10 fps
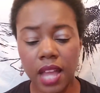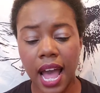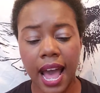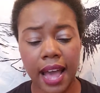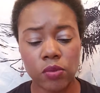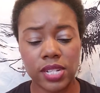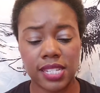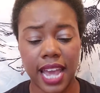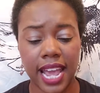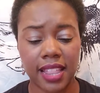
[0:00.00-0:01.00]
I would
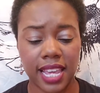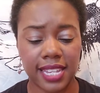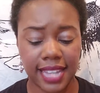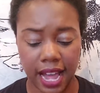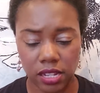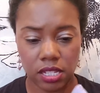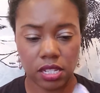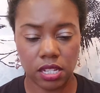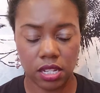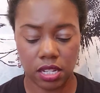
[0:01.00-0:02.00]
take these out,
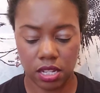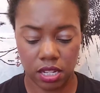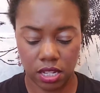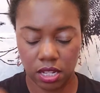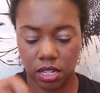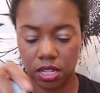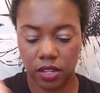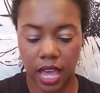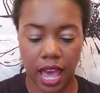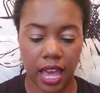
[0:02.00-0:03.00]

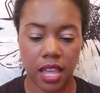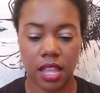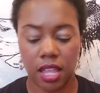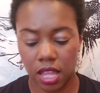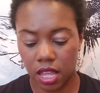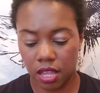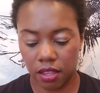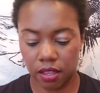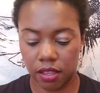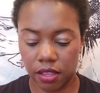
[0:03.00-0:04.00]
okay,
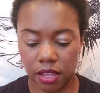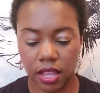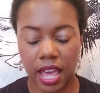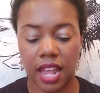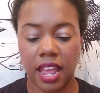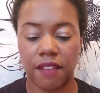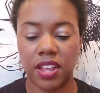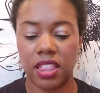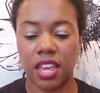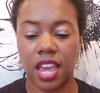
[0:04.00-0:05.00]
and
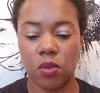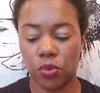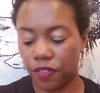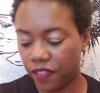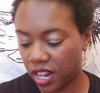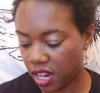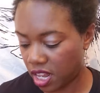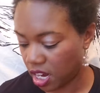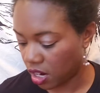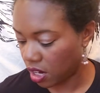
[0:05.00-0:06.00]
everything will fit in
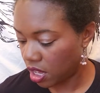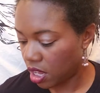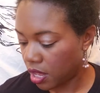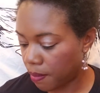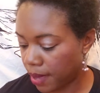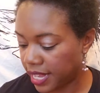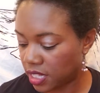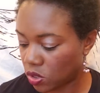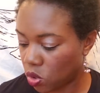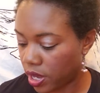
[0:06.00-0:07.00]
here
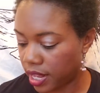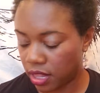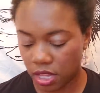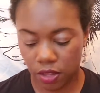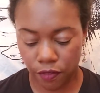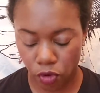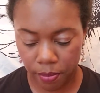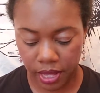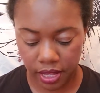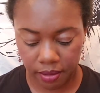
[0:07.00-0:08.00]
based on the
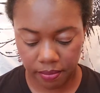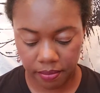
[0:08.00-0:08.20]
formula.